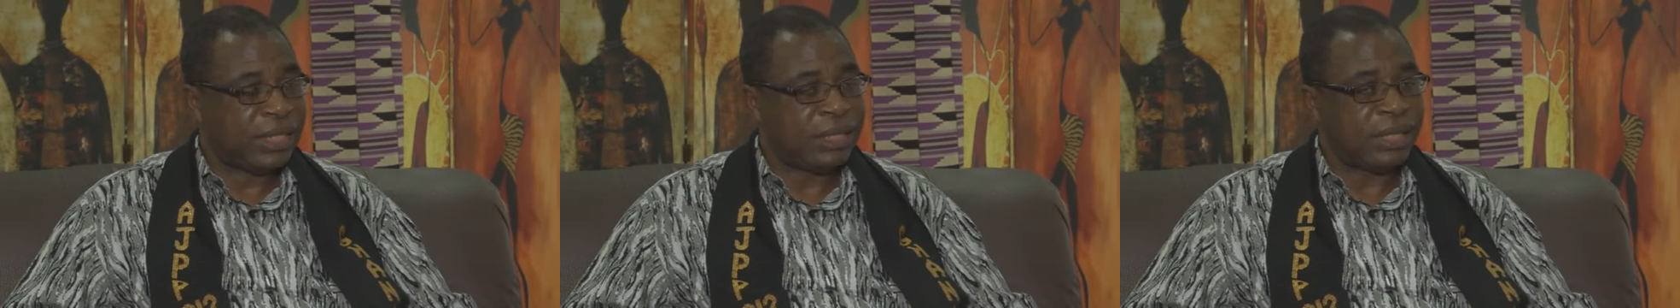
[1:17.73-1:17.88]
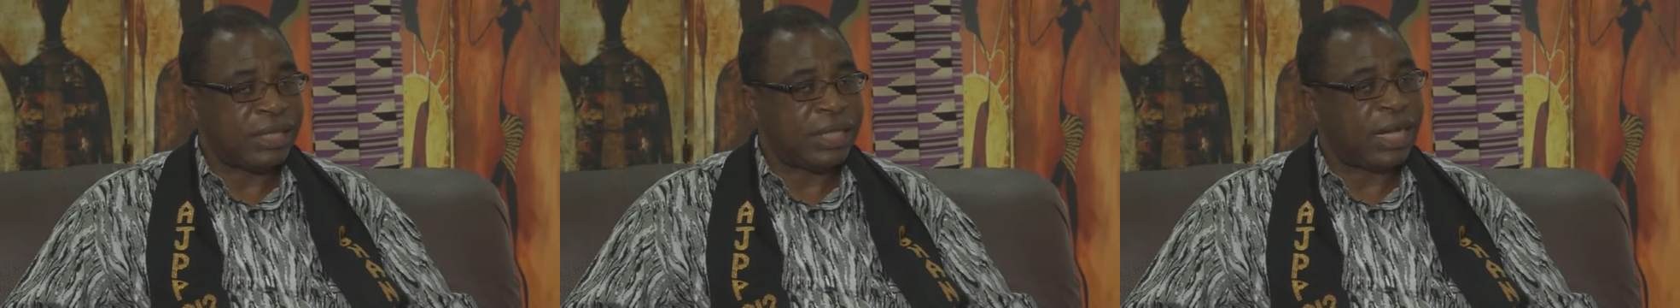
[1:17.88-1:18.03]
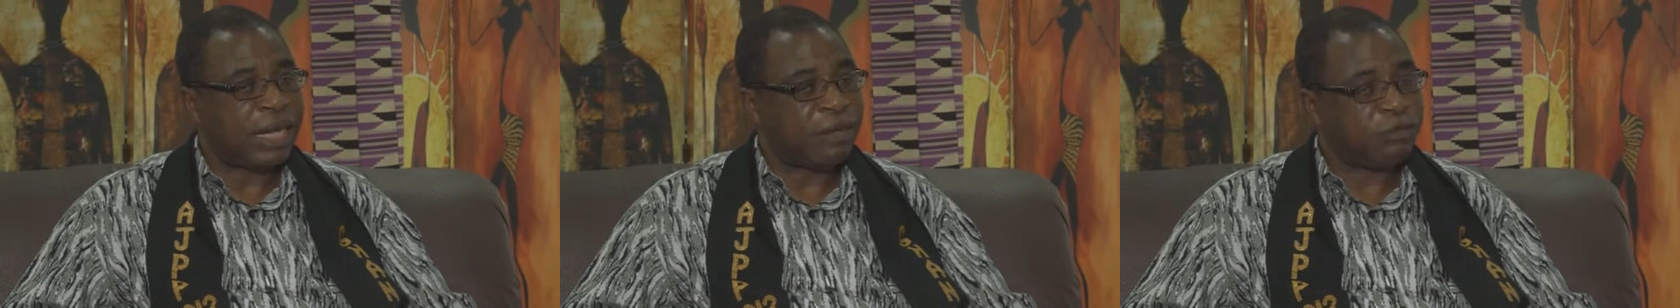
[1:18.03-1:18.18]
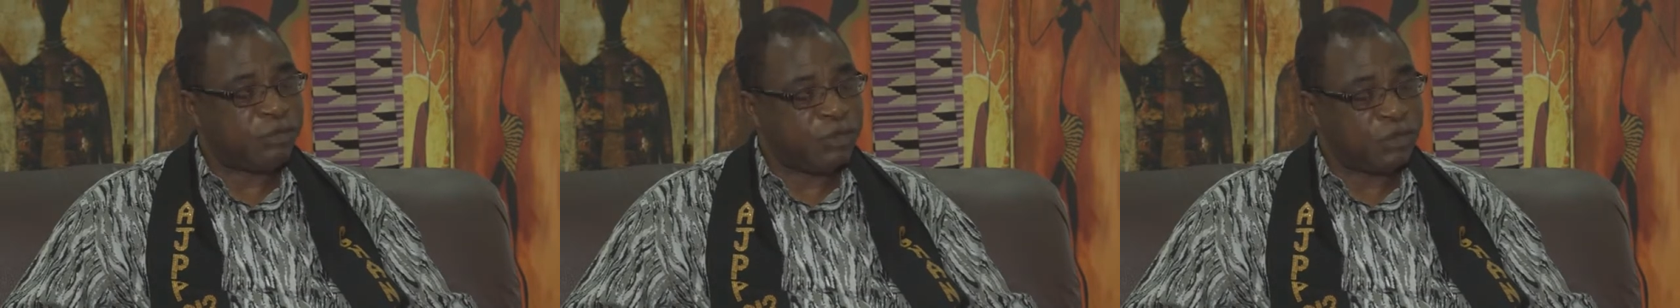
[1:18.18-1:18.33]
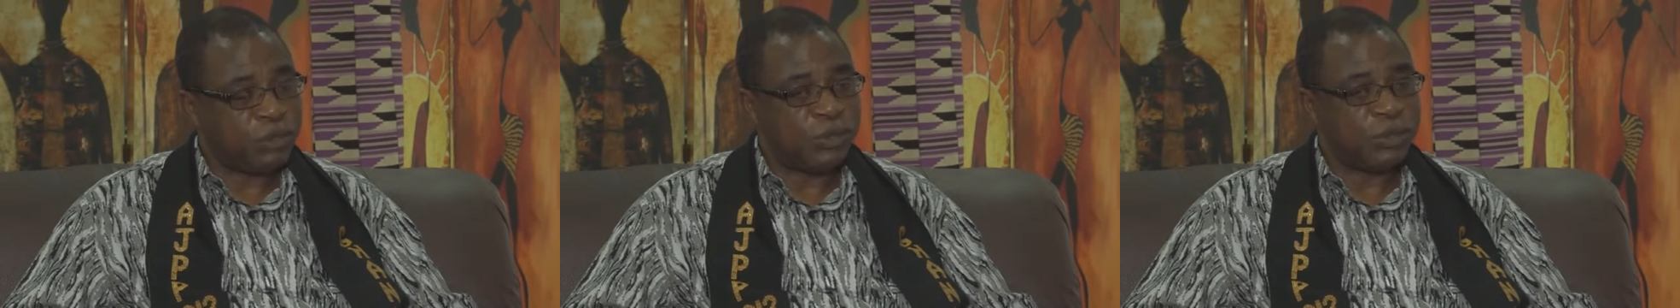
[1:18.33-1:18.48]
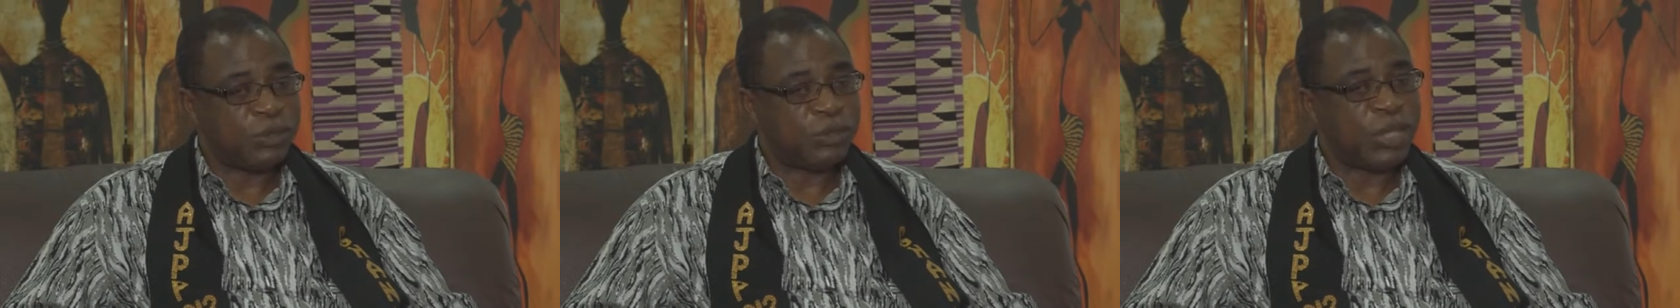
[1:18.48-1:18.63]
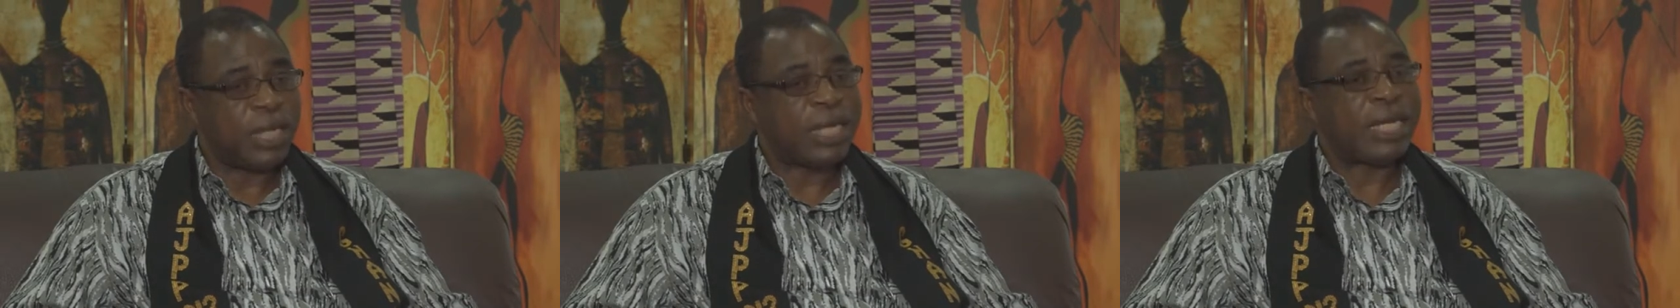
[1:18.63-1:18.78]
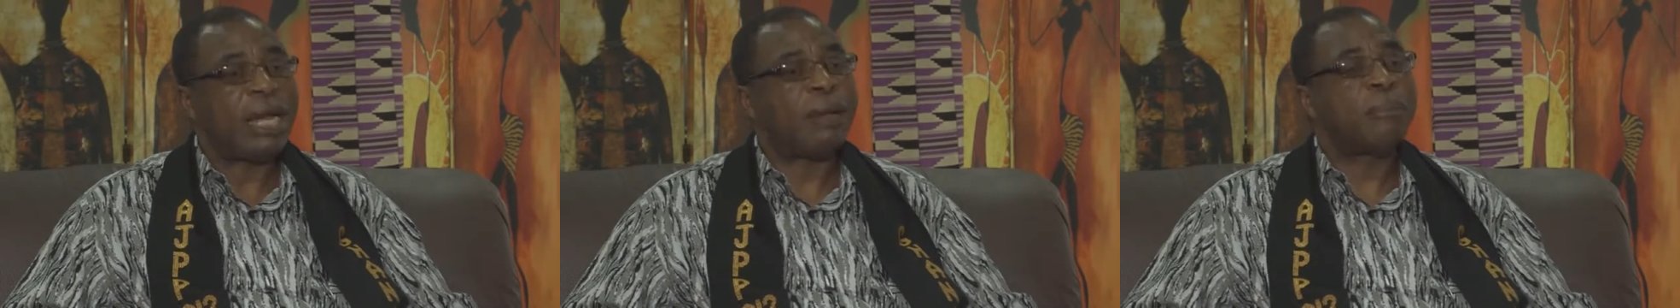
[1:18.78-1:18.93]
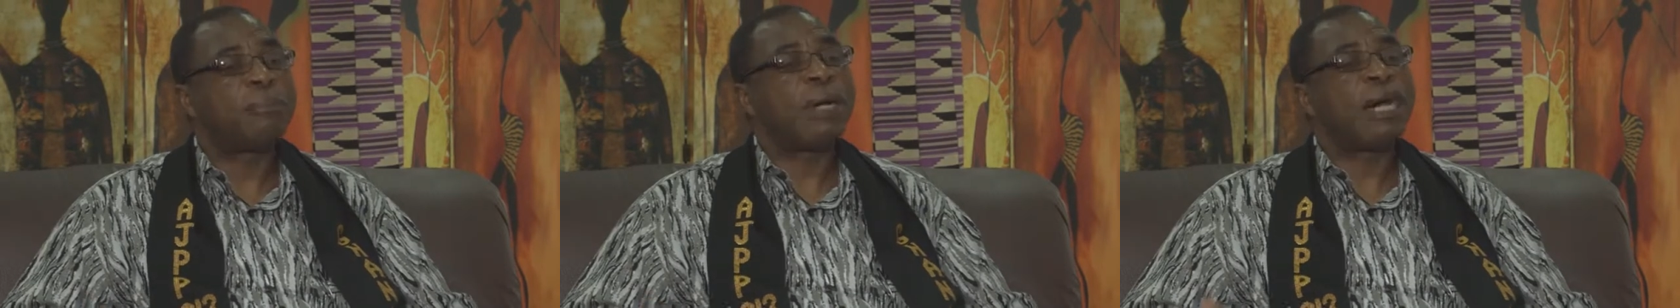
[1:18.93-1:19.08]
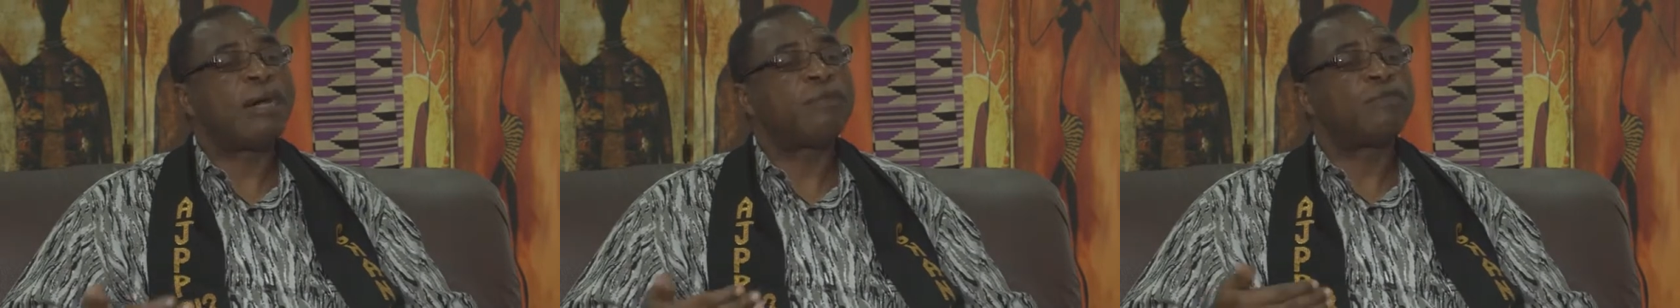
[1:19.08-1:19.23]
they have to do, and
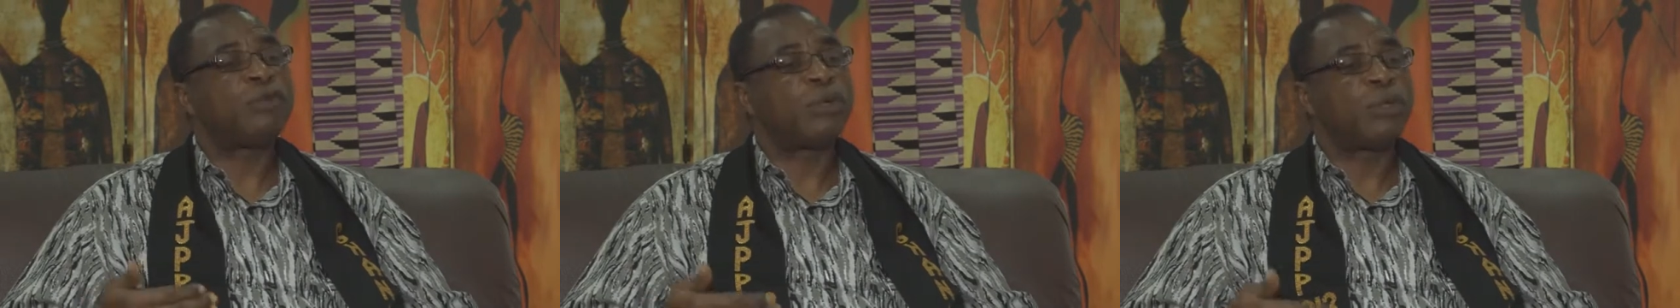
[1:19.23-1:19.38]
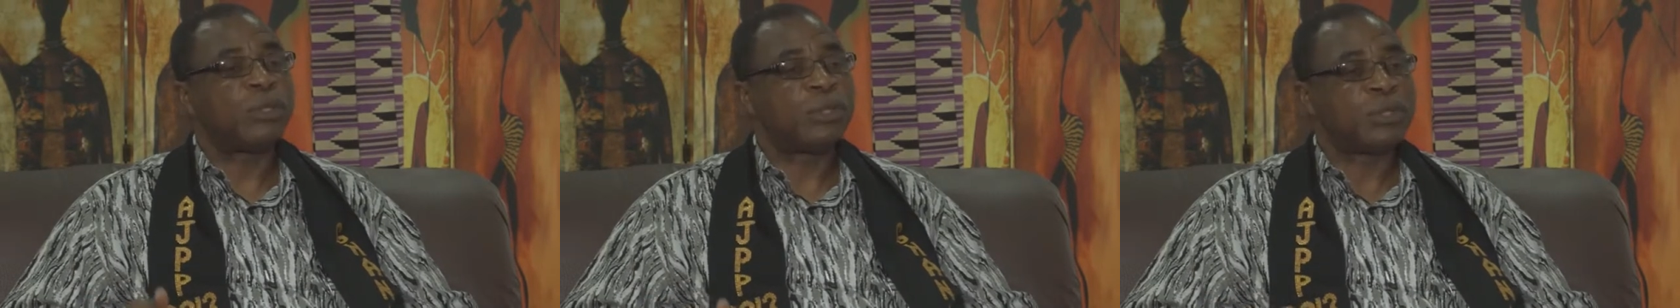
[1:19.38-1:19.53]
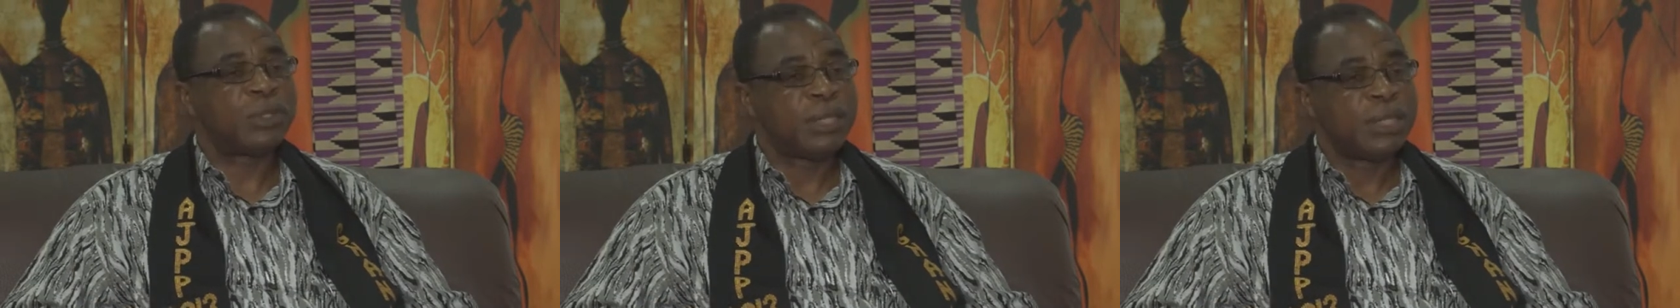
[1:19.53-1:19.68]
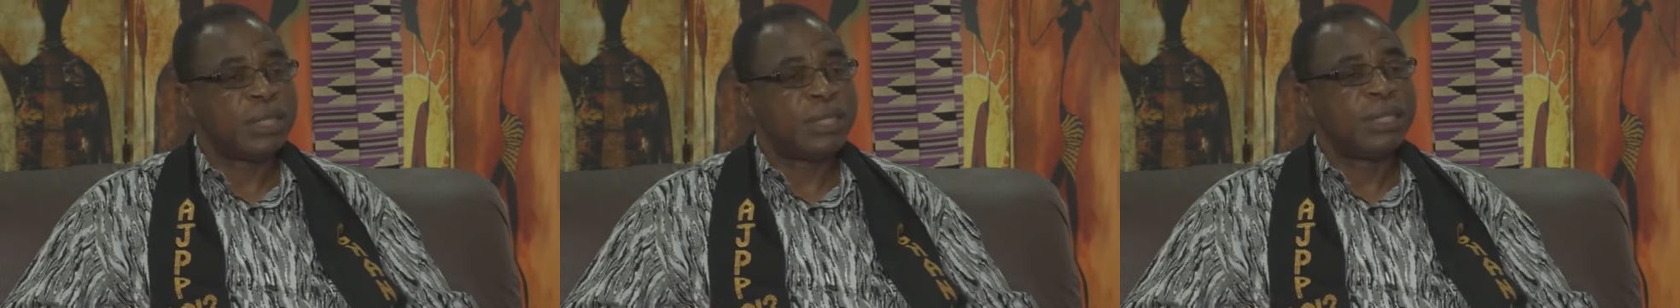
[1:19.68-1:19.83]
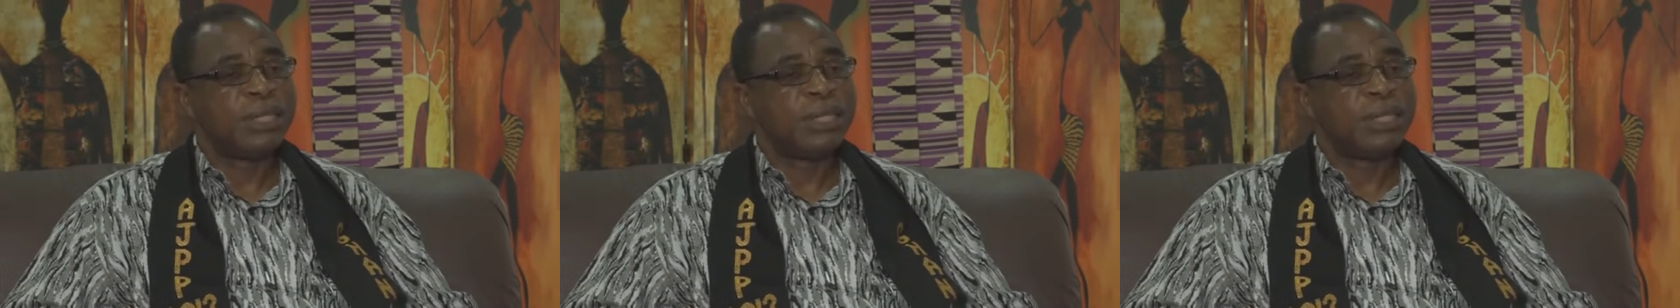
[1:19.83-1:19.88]
above all,